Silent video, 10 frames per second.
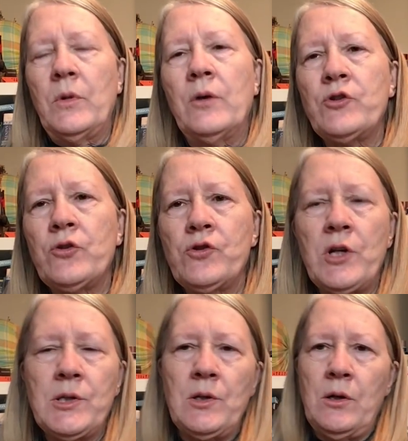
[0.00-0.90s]
Our church
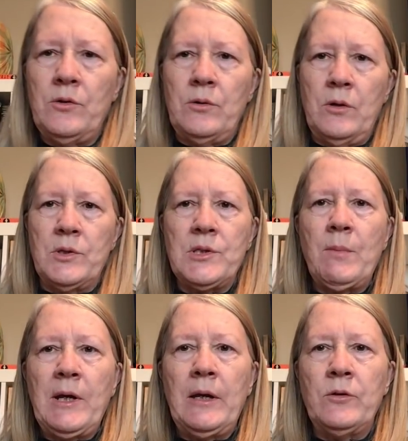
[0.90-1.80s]
has a
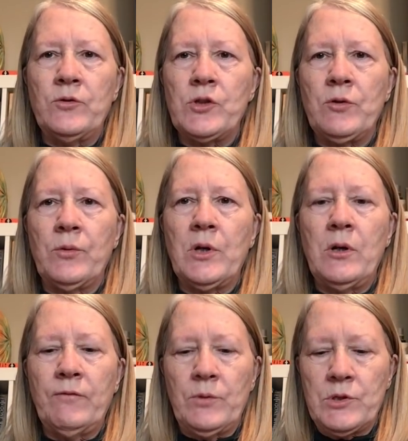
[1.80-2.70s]
semi-annual general
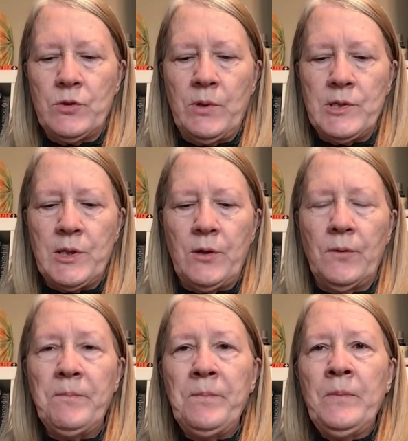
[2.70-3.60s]
conference twice a
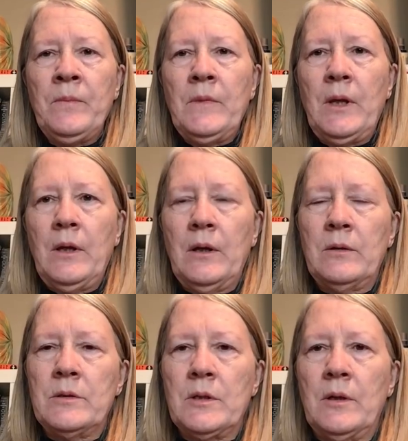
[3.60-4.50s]
year,
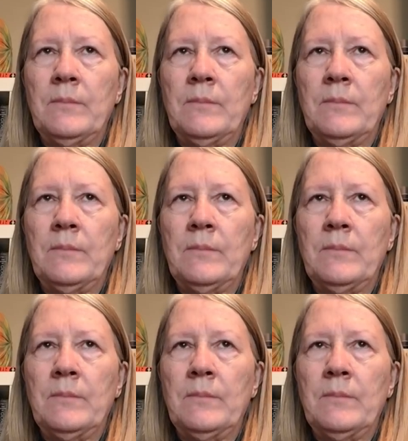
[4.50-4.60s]
and